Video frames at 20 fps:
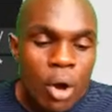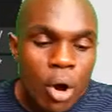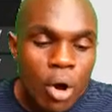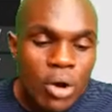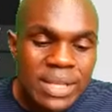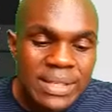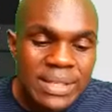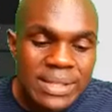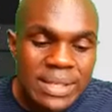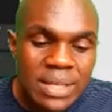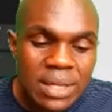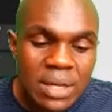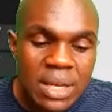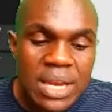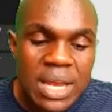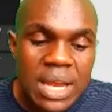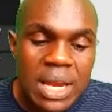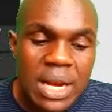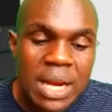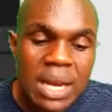Still
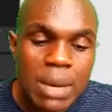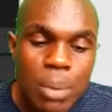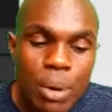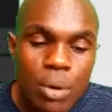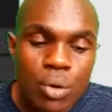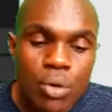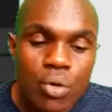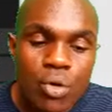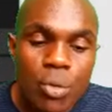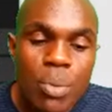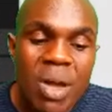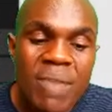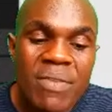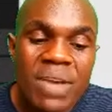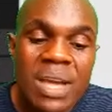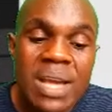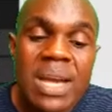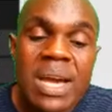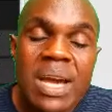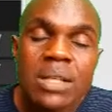in the Clipboard group, you have
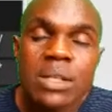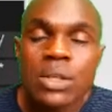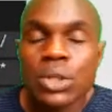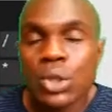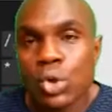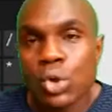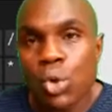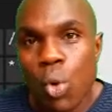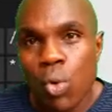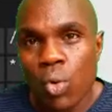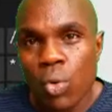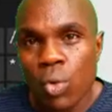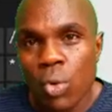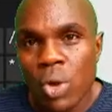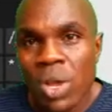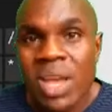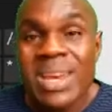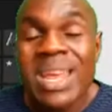a Cut tool.